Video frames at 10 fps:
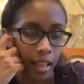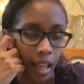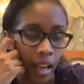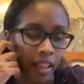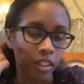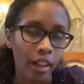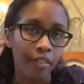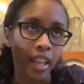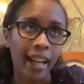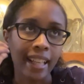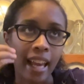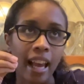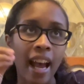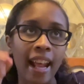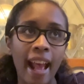And I love that
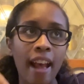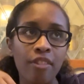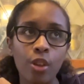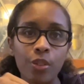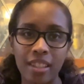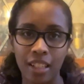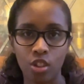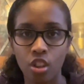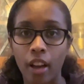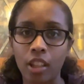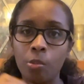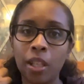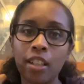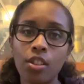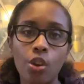I have those things
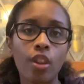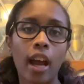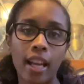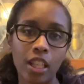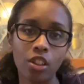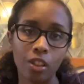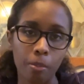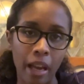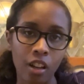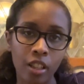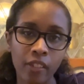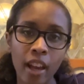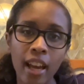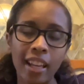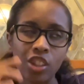documented so that I can look back on
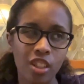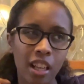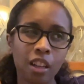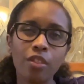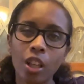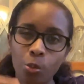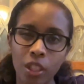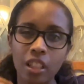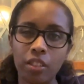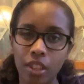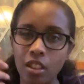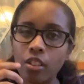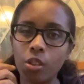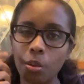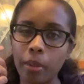that and just kind of like relive it a
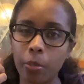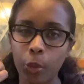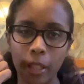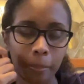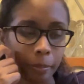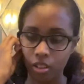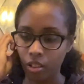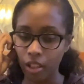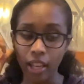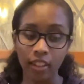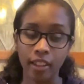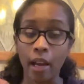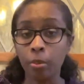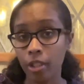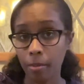little bit more. And then
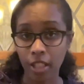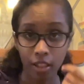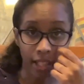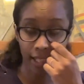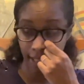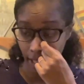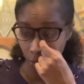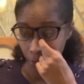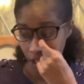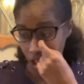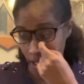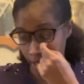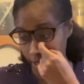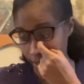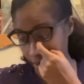that brings me to the next thing, which
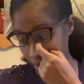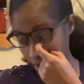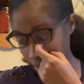is